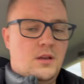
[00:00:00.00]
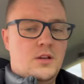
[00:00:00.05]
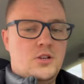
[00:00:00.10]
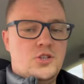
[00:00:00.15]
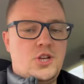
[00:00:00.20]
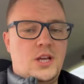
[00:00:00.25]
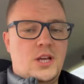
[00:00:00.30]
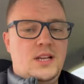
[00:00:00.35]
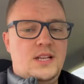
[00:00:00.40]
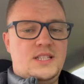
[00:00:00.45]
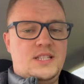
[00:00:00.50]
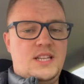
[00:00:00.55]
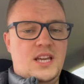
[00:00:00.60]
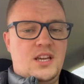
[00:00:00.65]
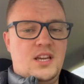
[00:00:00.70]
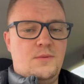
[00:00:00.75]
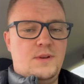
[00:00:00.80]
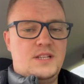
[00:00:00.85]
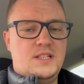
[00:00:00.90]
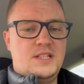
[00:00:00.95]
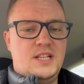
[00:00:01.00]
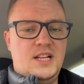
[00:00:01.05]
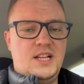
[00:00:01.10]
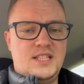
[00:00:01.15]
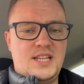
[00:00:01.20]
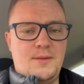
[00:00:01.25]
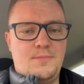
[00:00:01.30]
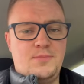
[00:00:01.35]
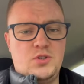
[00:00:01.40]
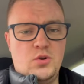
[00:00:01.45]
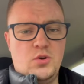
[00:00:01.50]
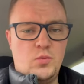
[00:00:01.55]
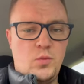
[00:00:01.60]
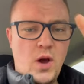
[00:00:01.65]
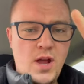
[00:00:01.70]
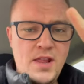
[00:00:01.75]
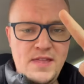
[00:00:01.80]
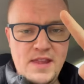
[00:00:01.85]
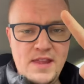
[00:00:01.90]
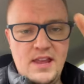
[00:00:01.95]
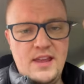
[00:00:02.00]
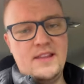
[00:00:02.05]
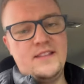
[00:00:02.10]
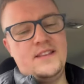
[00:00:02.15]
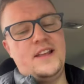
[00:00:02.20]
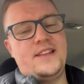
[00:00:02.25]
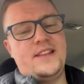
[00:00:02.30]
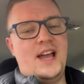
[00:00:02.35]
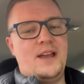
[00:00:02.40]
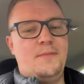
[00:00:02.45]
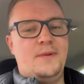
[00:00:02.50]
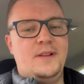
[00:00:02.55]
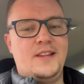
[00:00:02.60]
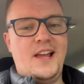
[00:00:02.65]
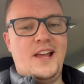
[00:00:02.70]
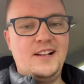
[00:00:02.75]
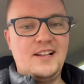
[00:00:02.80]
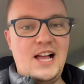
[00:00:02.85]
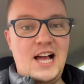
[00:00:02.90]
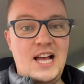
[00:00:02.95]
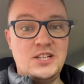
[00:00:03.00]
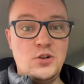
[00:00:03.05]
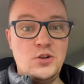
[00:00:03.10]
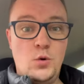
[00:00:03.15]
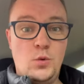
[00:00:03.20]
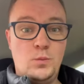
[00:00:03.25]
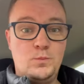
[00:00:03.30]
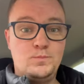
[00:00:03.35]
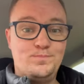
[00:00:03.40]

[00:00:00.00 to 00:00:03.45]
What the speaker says: Chinese Takeaway Series Episode 1, The Diamond in Glasgow.